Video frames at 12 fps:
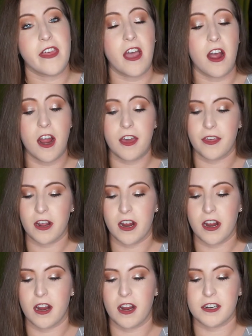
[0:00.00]
are
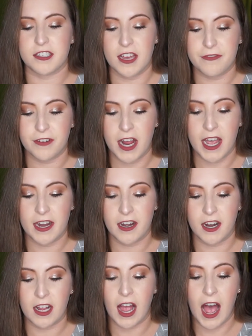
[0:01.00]
their
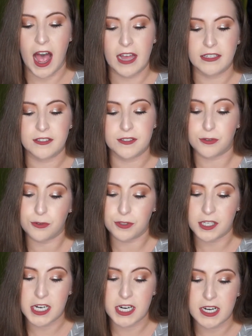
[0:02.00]
TuffRider cotton
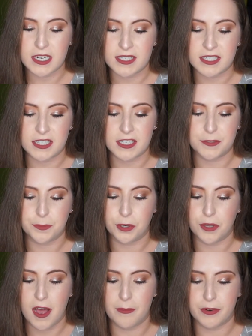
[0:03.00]
schoolers, just as
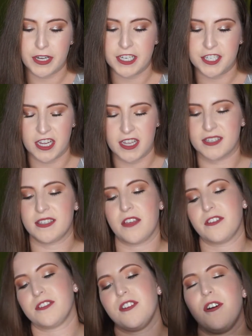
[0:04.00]
pull-on breeches, so
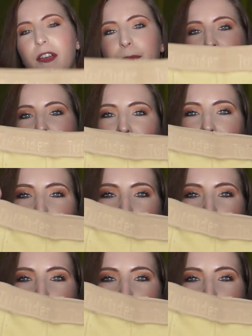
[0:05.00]
there's no like belt loop or